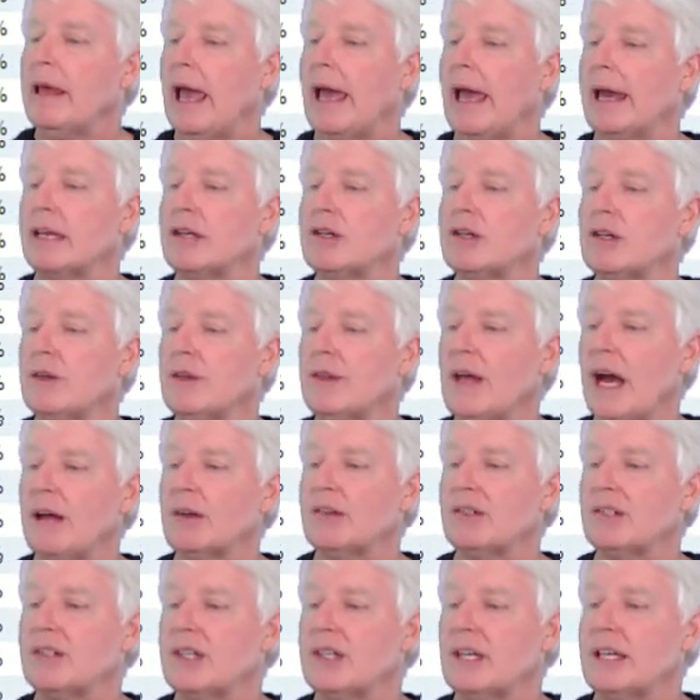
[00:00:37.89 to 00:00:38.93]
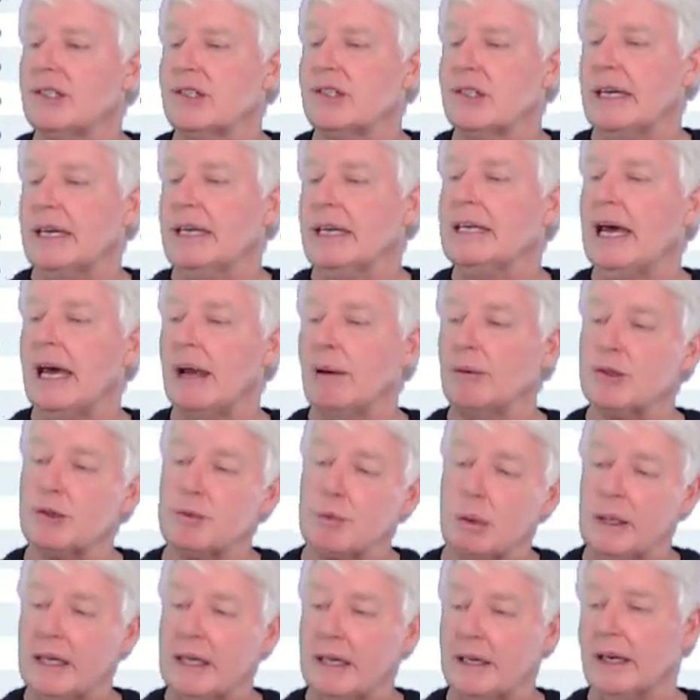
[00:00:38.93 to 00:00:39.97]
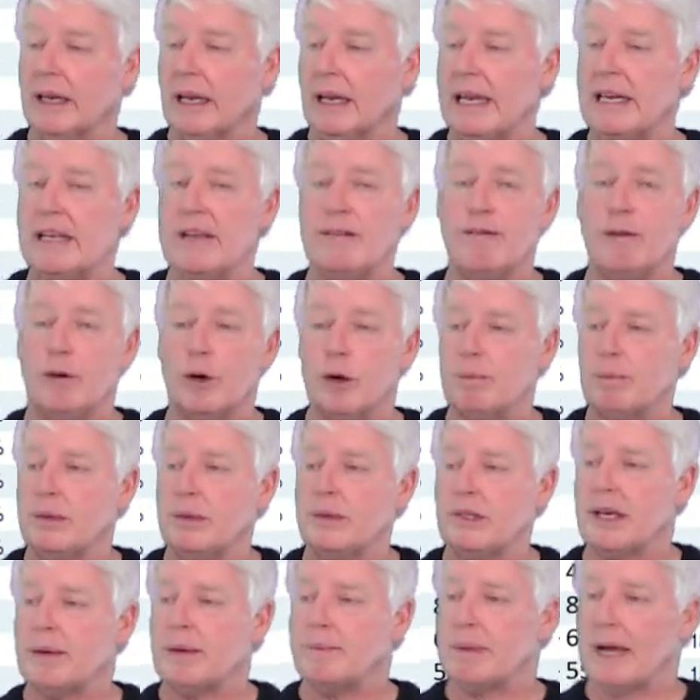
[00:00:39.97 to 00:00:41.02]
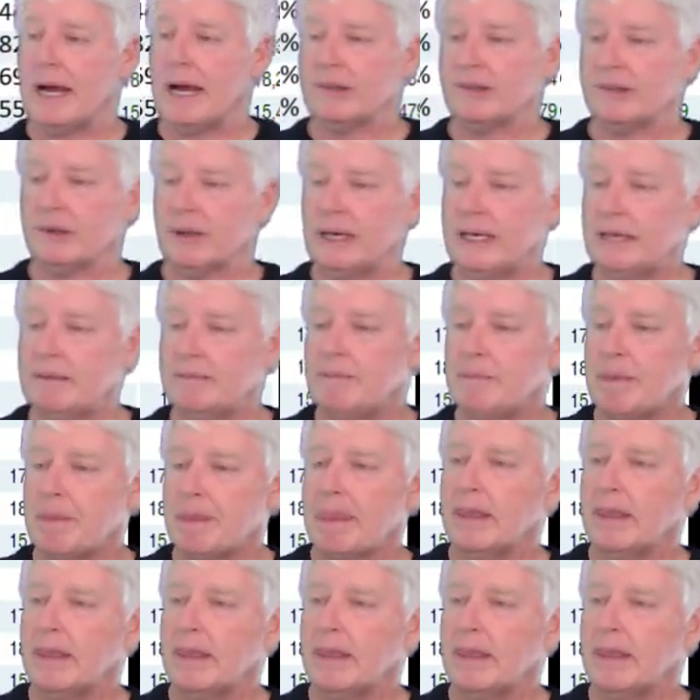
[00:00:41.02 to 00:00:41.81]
And in two thousand sixteen, it was pretty good, eighty-four percent pass rate.